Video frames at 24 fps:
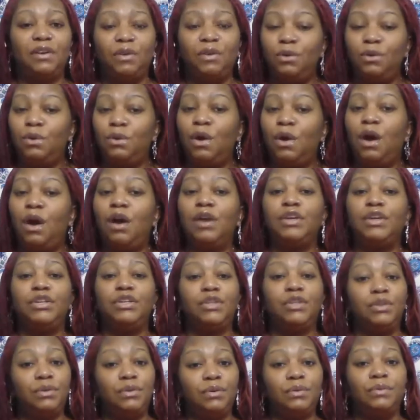Who are
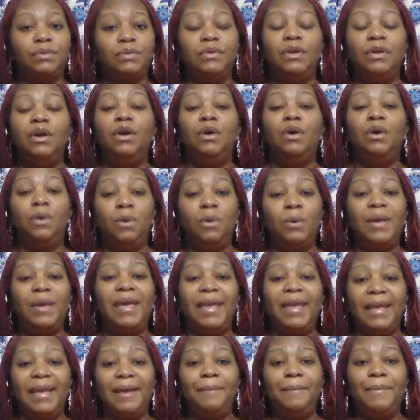you? Who
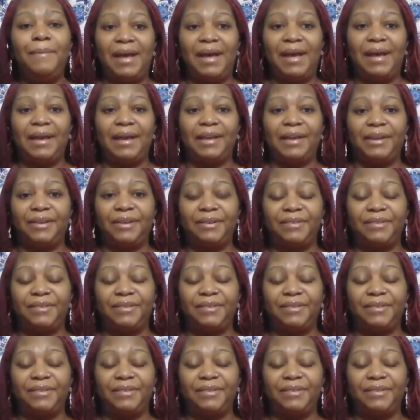am I?